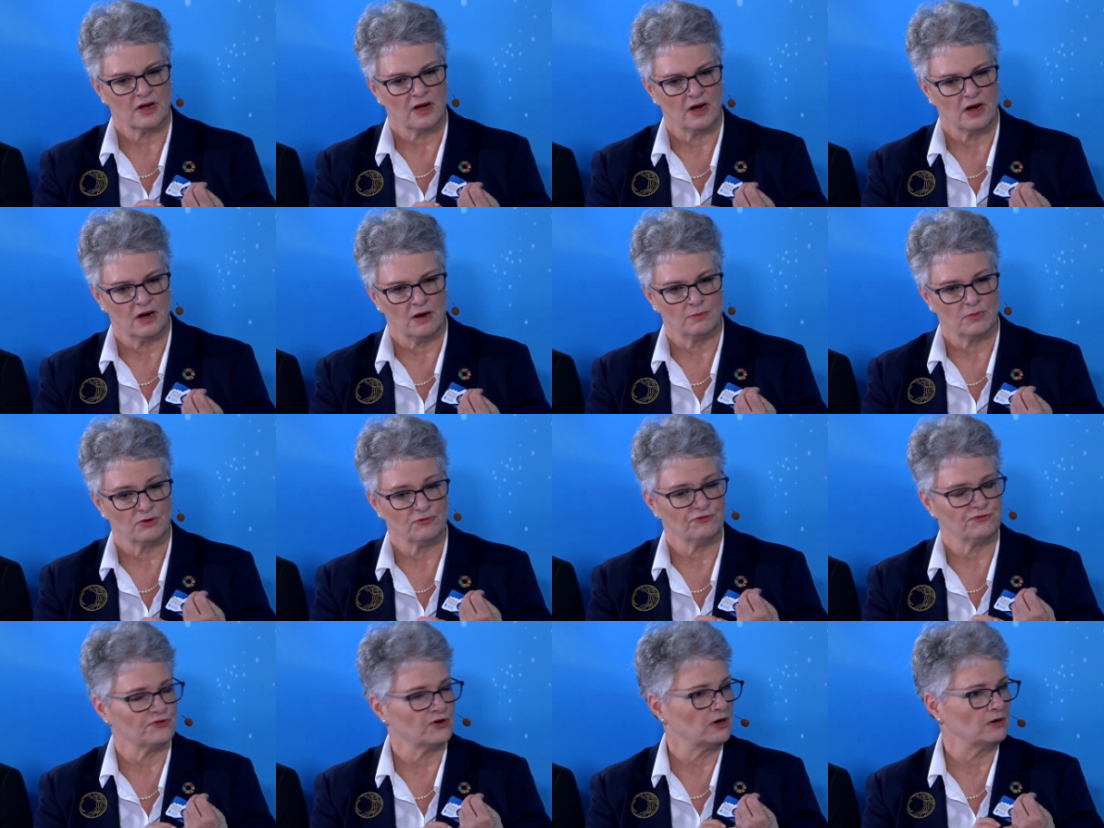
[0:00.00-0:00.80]

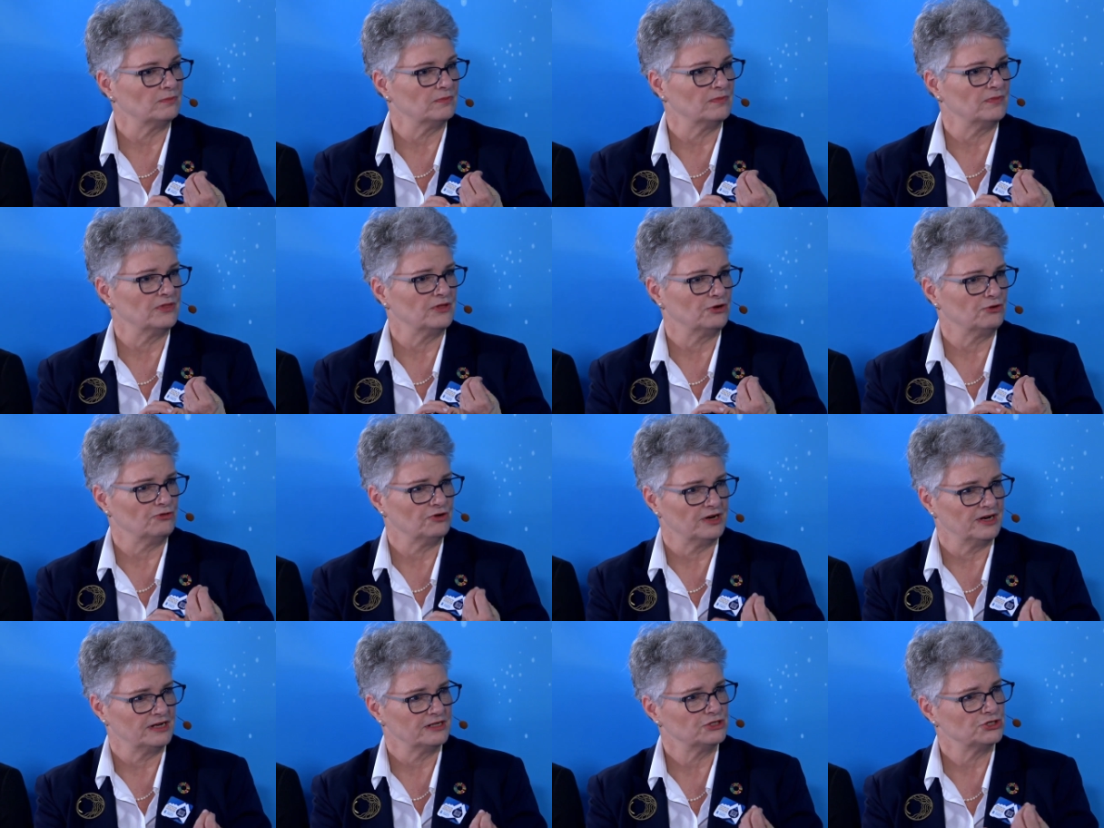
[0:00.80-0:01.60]
from the
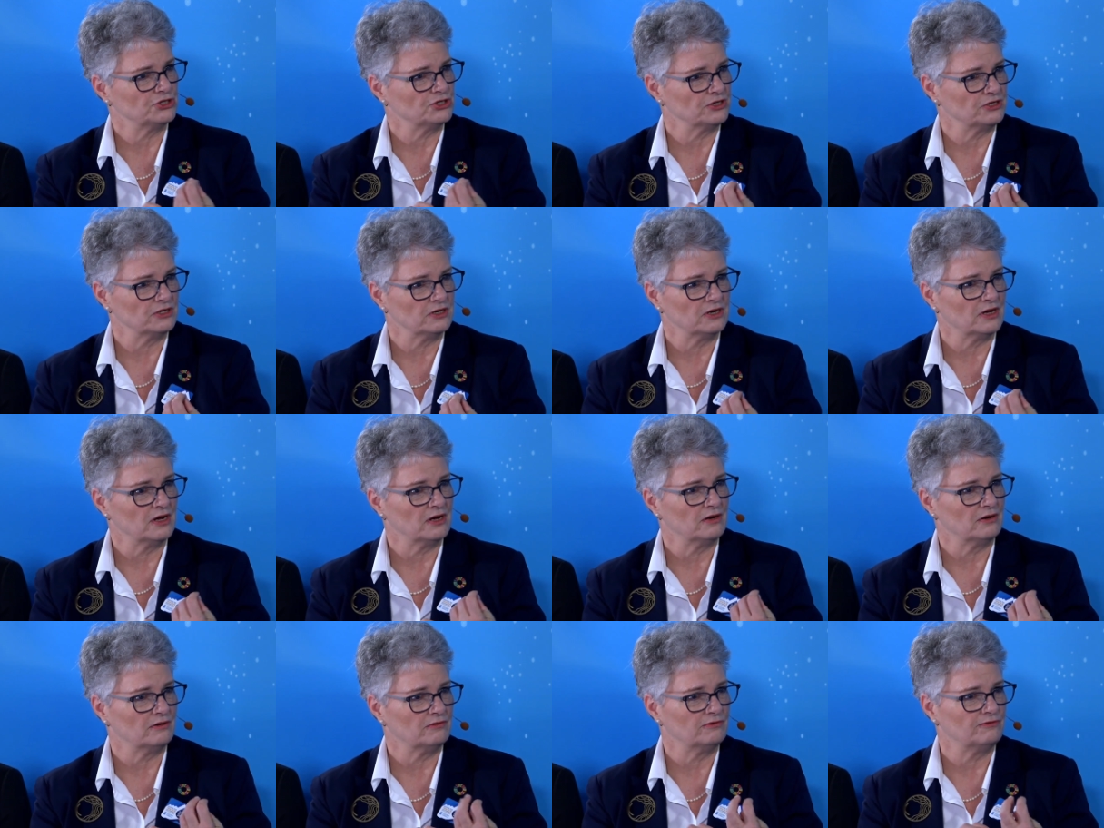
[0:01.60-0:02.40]
creation
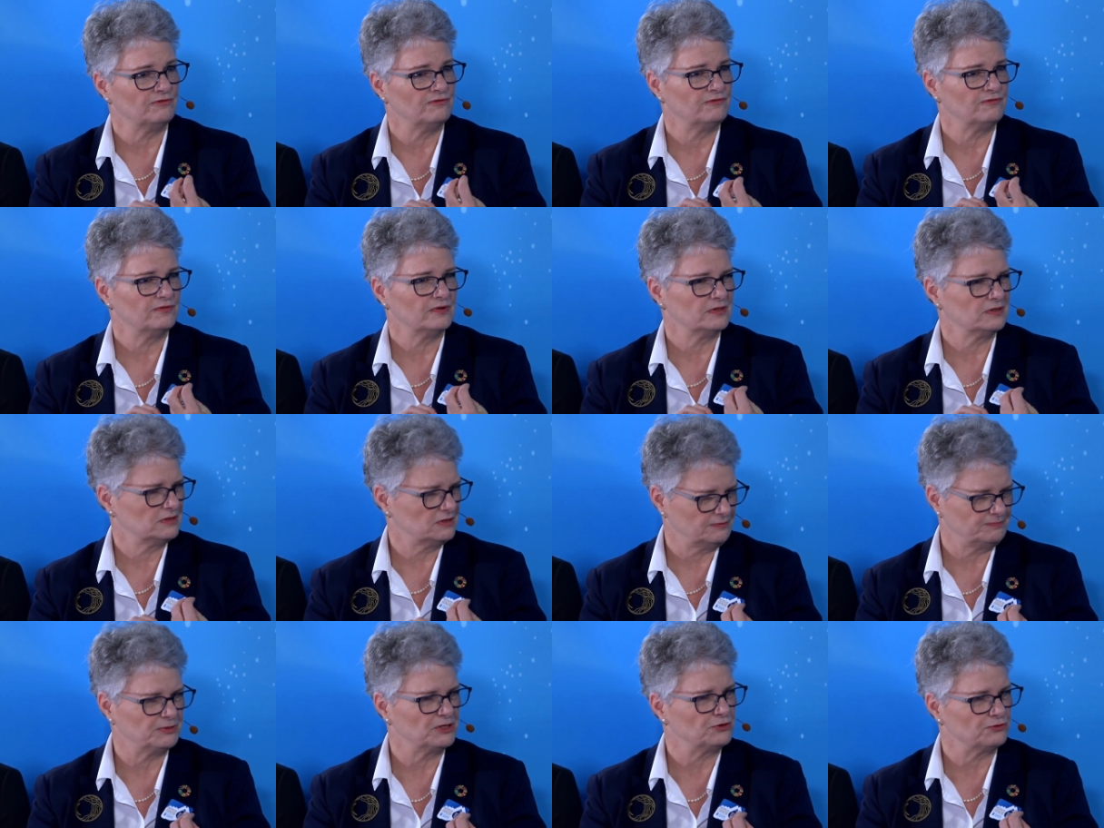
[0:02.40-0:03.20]
of
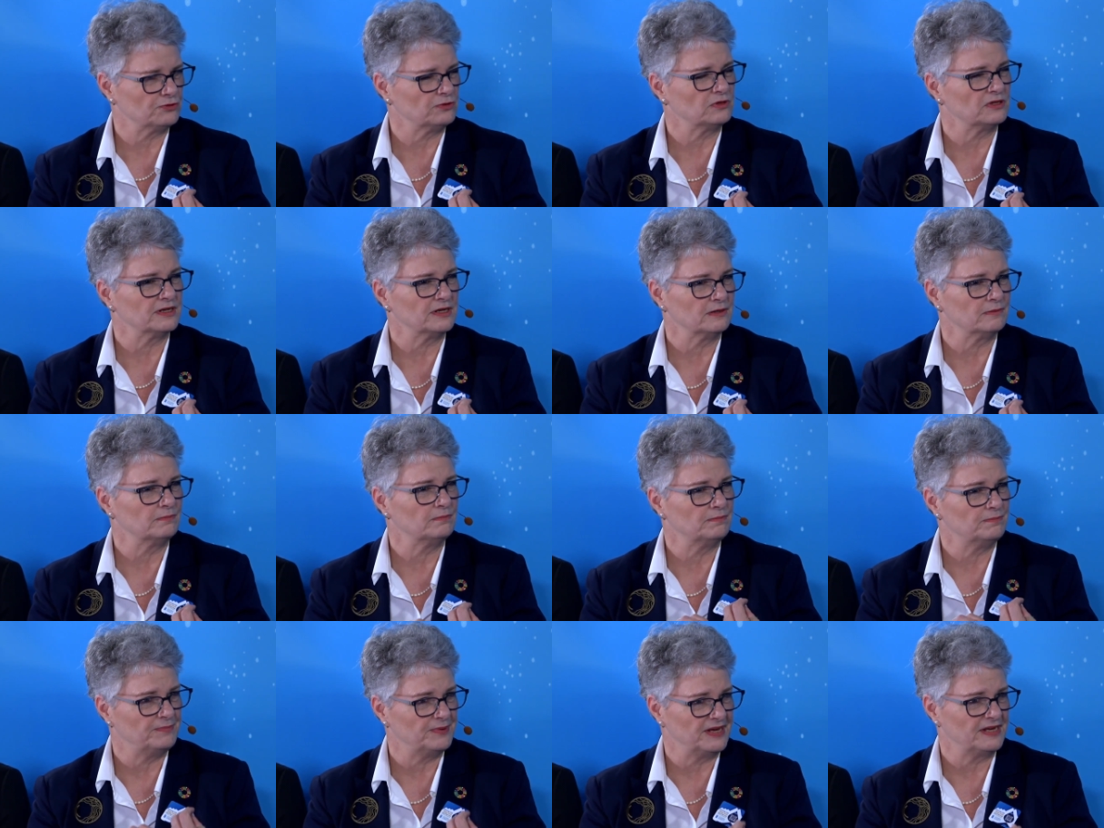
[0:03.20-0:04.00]

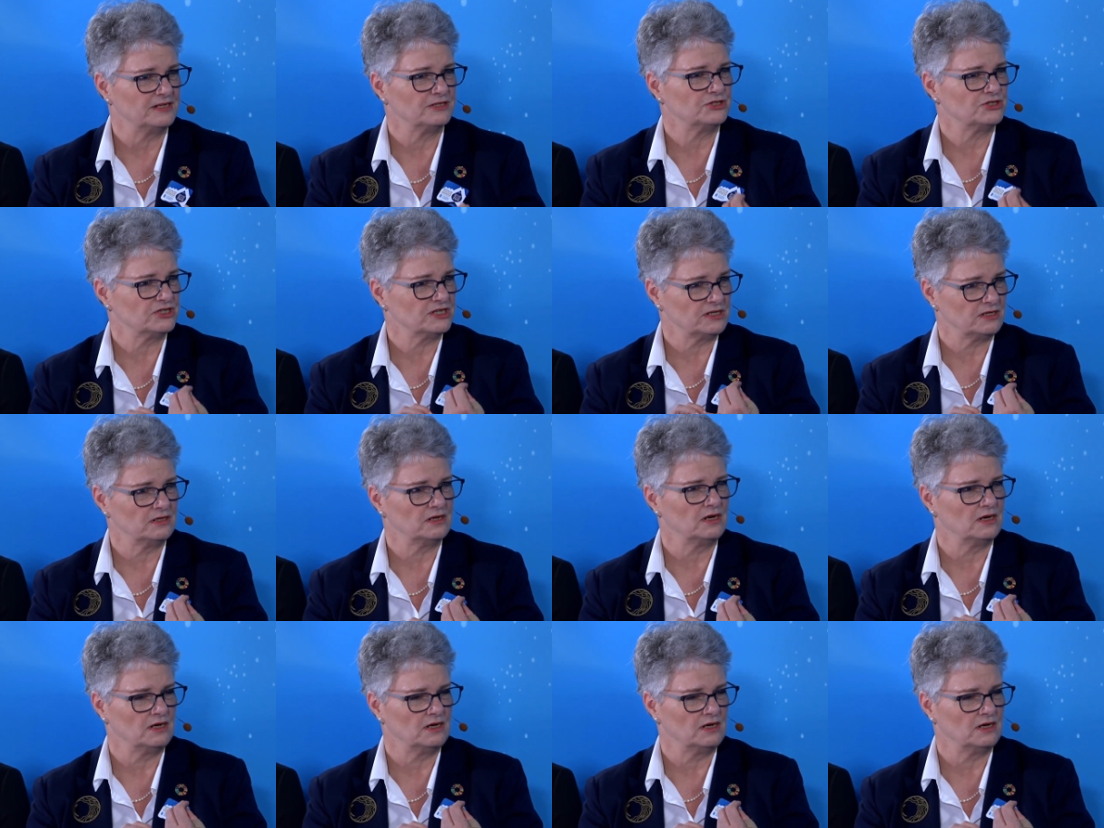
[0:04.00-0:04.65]
petroleum-based